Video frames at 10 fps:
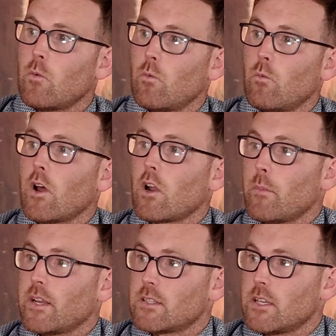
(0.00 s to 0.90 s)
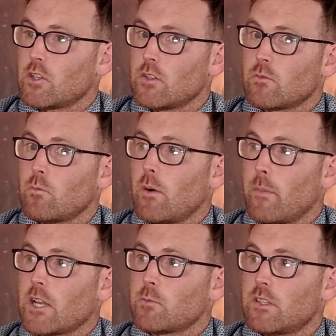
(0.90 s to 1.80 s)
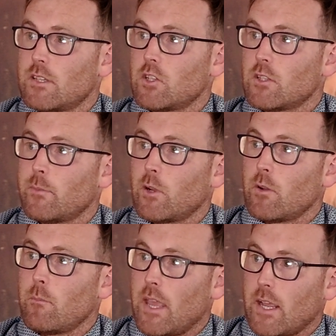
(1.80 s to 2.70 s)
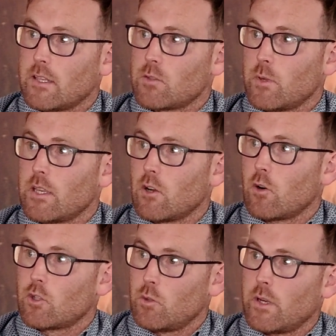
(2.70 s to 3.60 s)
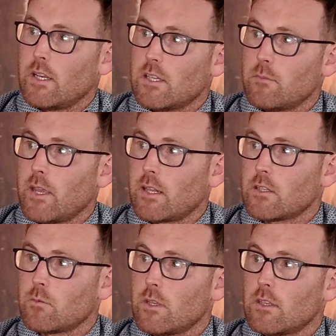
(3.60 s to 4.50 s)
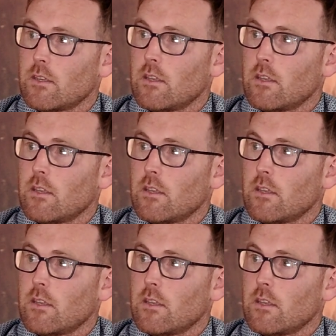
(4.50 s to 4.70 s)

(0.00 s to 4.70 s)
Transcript: What are my decisions? What management decisions am I going to make this week, or do I need to make this week?